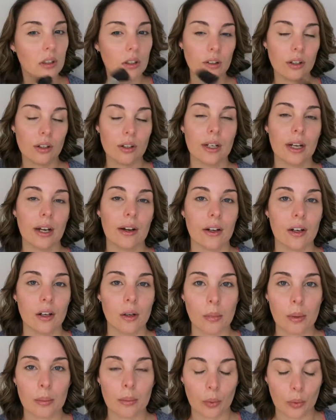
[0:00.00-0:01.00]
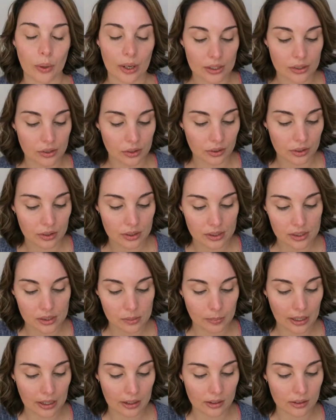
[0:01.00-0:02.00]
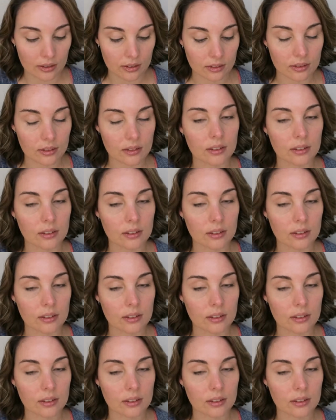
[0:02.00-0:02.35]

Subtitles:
Oh, now I remember why I don't use this powder.